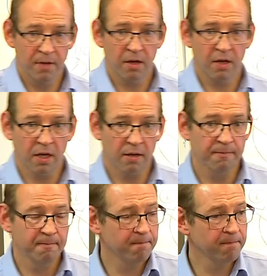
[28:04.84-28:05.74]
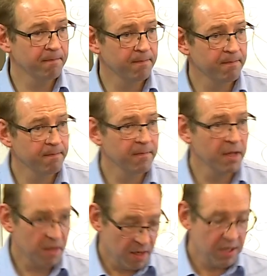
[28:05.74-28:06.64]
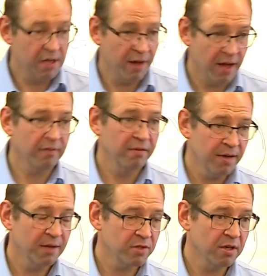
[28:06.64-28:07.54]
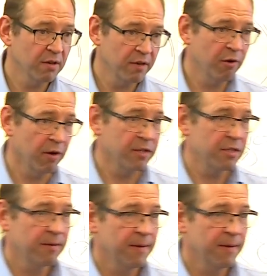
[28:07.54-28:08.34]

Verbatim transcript: Okay. You got to. You have. Absolutely right.